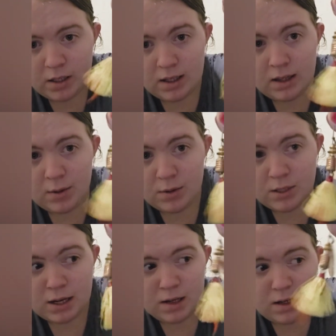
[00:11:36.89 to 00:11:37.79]
and it was
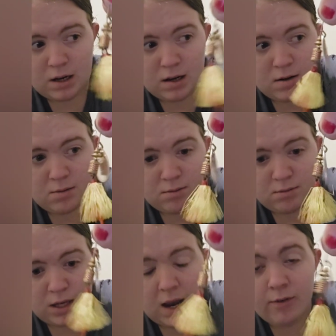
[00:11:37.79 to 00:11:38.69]
at
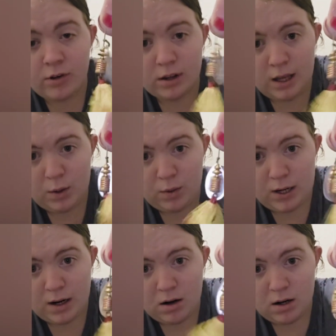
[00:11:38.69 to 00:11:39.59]
Cave Run Lake when
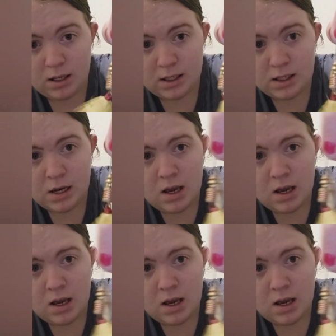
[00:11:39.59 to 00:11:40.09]
I caught it.